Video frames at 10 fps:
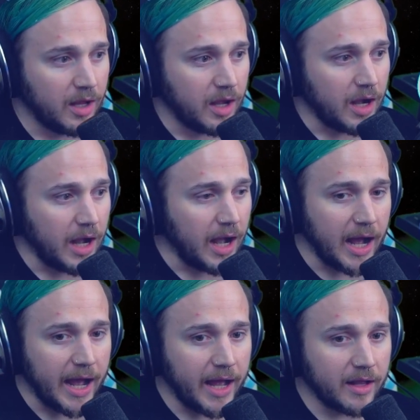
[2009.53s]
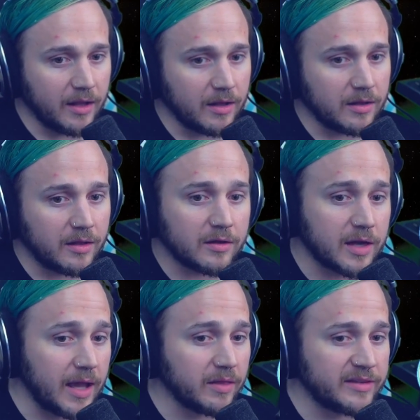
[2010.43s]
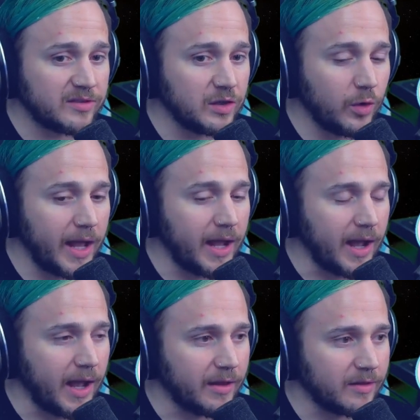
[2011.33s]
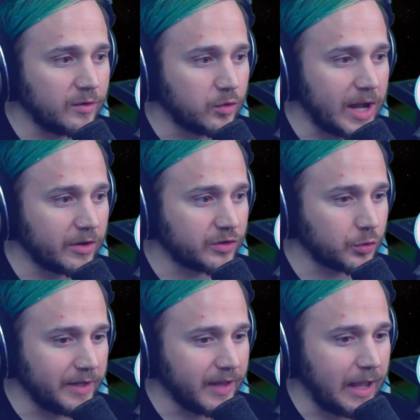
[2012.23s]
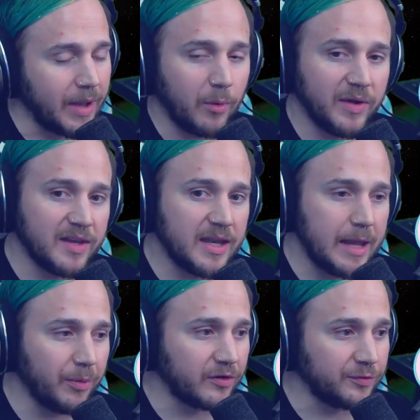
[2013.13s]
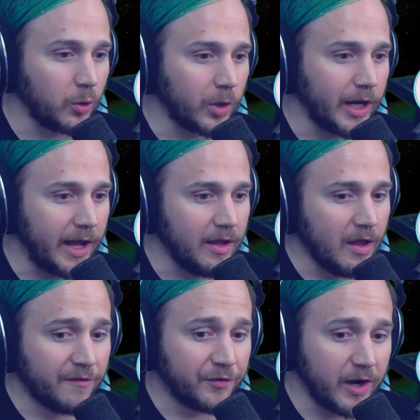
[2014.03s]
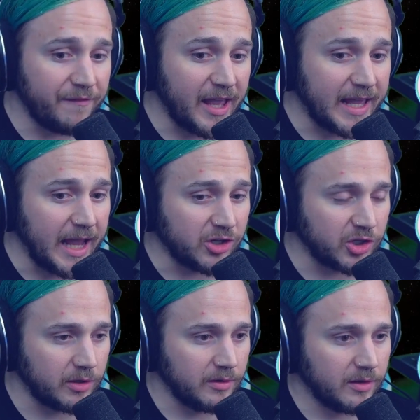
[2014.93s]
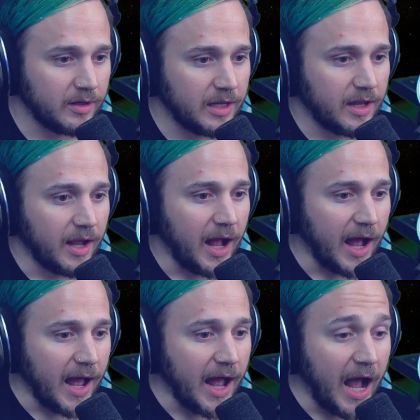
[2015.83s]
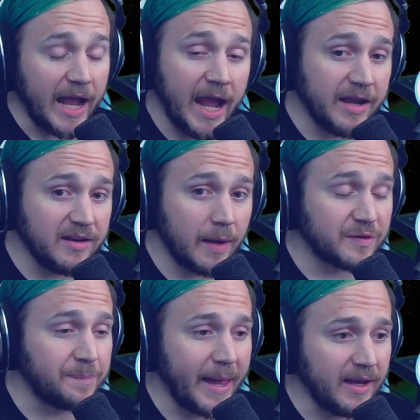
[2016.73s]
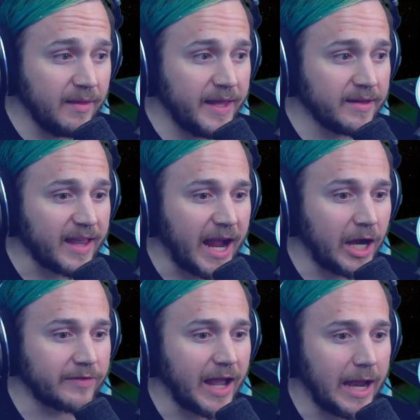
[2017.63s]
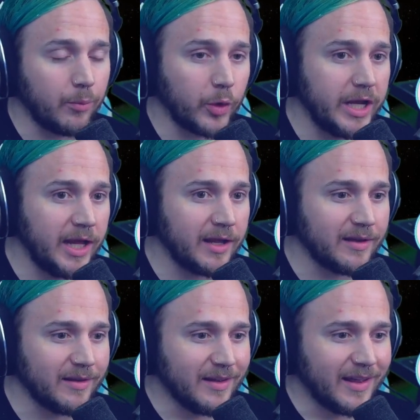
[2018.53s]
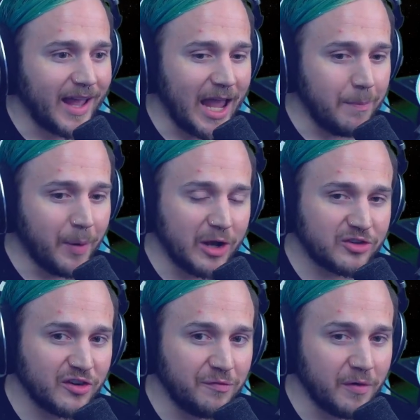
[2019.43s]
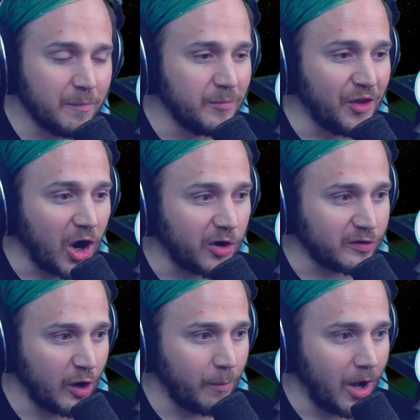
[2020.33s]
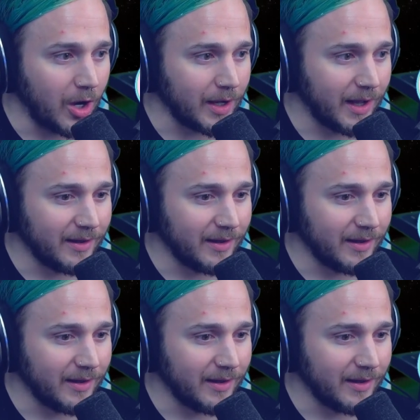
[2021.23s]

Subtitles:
Okay, let's do a Gregor story time. I went to Naples, Florida for a vacation. I ended up spending the entire time reading a bunch of Naruto manga.